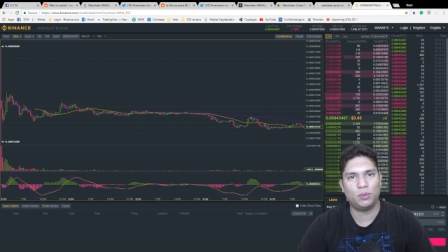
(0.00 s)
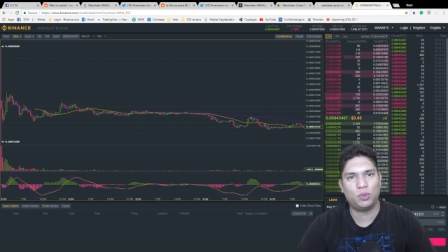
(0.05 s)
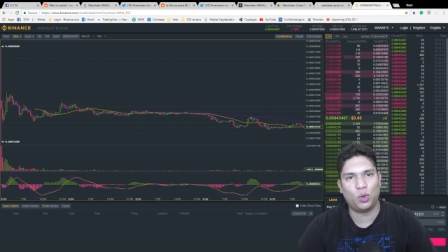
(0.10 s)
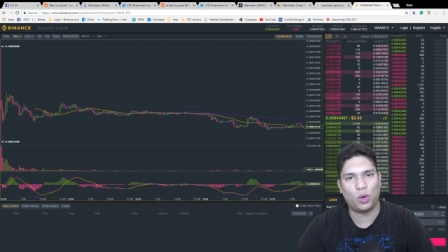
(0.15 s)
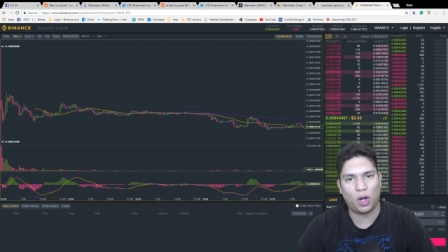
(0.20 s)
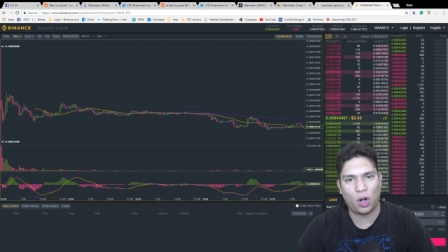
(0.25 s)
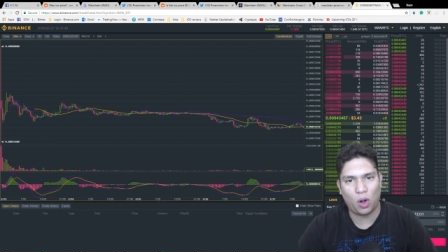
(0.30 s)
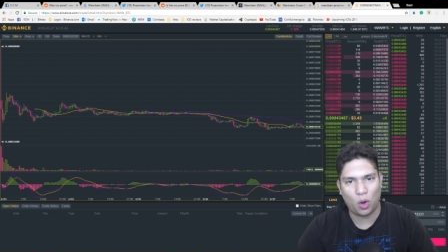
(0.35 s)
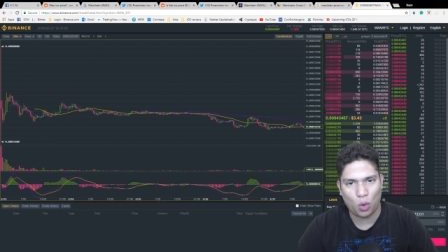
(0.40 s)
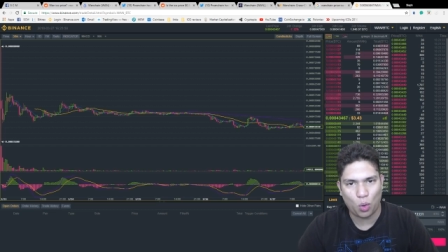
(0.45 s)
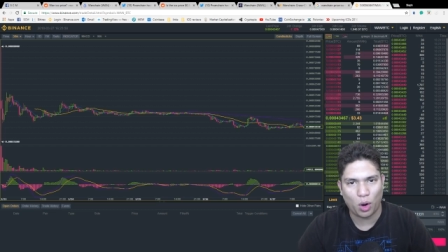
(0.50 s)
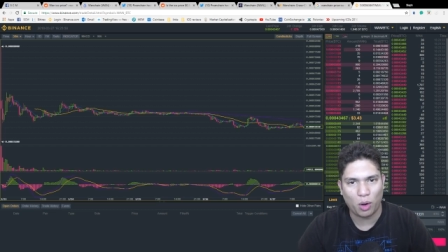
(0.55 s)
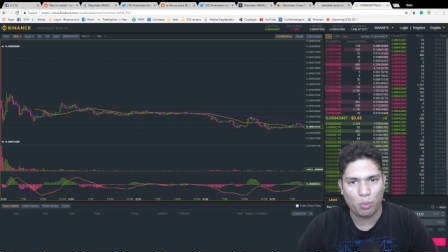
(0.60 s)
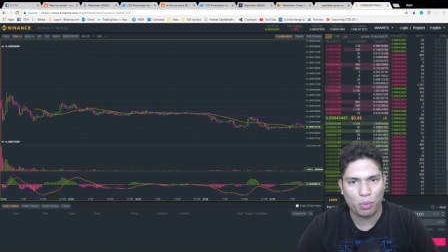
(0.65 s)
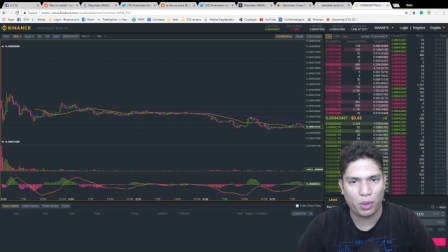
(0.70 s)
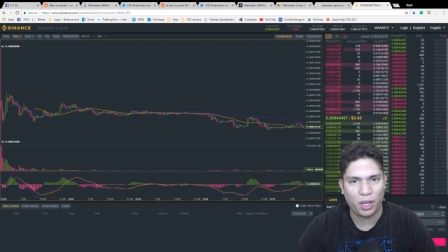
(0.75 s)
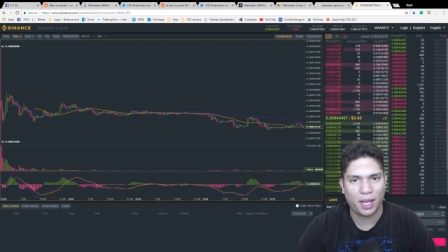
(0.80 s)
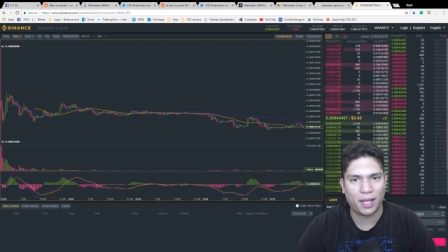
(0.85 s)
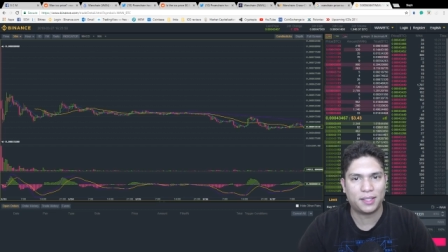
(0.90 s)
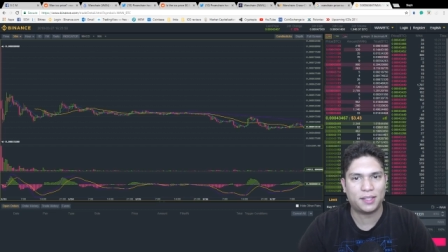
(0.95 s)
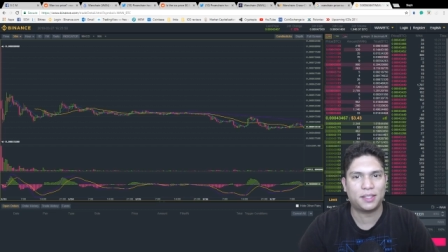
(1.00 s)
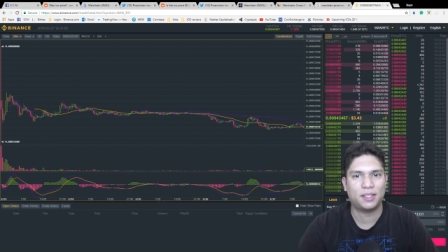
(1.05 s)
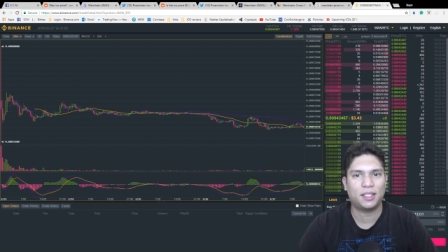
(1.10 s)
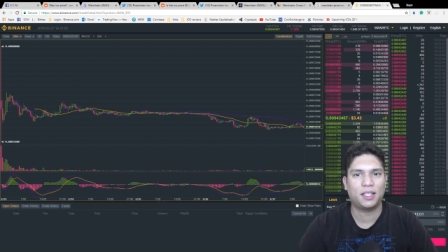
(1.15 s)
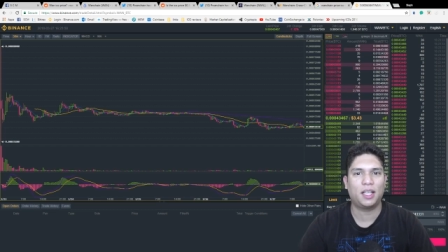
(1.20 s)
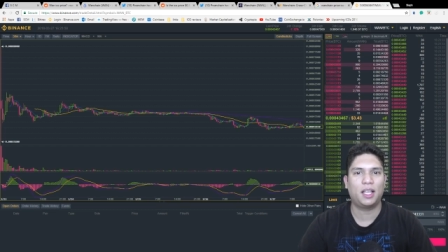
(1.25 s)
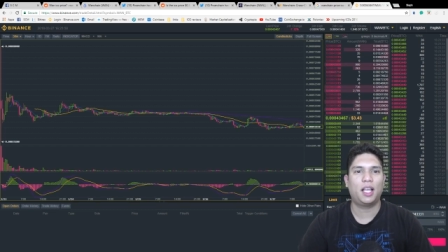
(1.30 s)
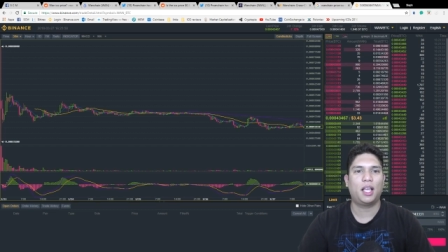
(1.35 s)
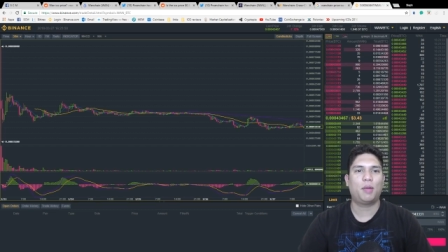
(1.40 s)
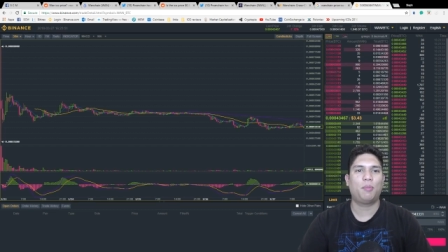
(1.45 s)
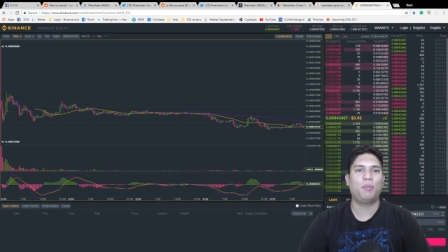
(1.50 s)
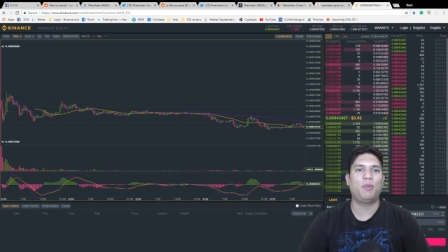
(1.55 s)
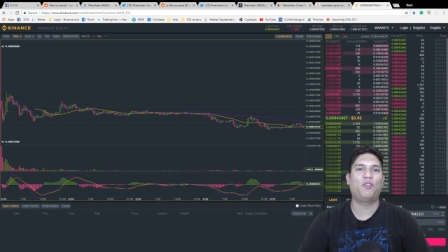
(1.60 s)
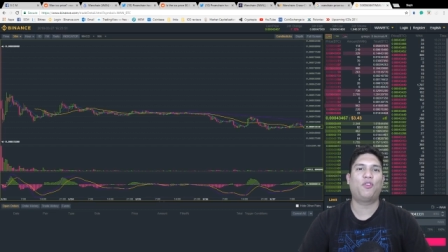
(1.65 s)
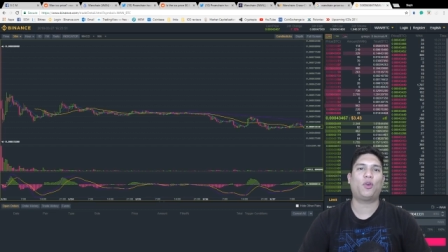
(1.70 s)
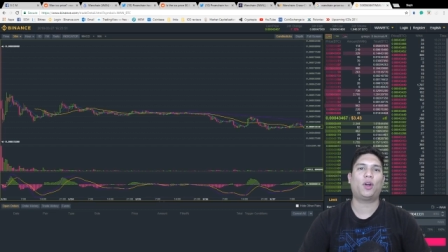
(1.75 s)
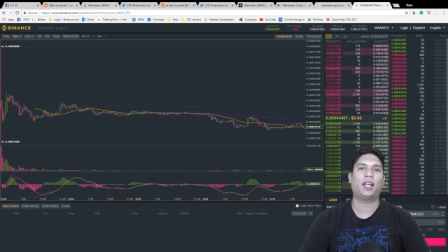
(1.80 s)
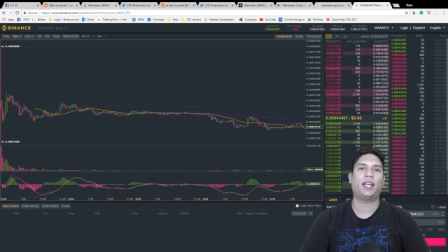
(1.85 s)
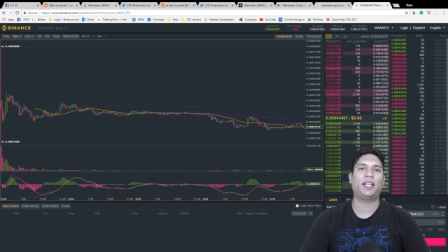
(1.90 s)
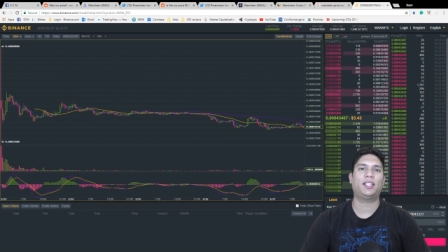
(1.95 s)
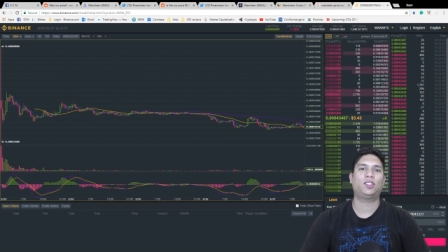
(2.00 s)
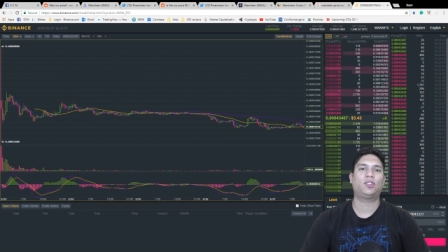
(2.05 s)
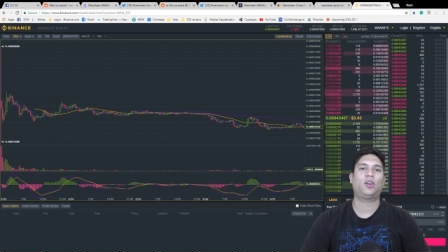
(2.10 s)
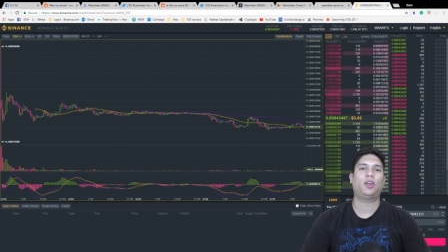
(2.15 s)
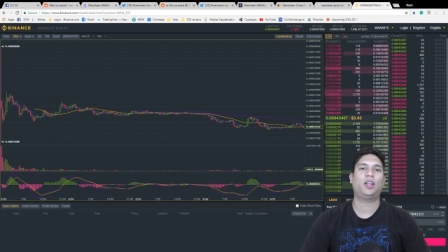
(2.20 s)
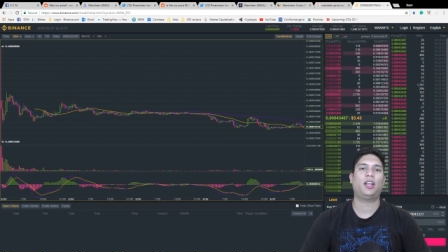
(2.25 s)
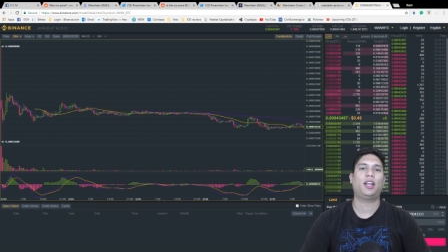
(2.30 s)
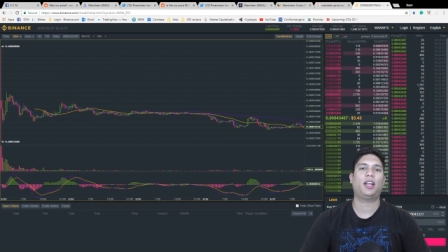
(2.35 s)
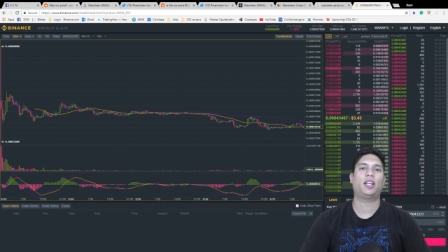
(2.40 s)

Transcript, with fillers: to Coin Picks. Before I get started,